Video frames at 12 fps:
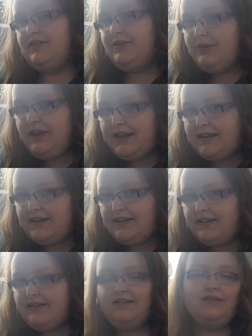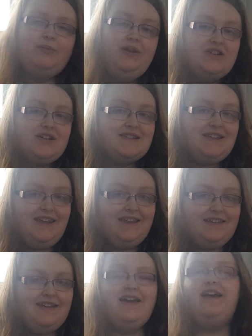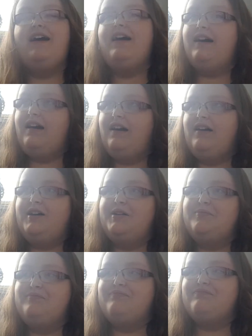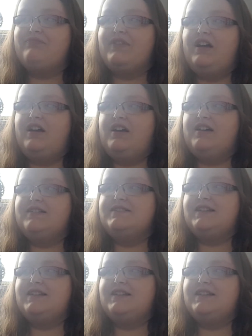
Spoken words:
know yet. You shall see. Cause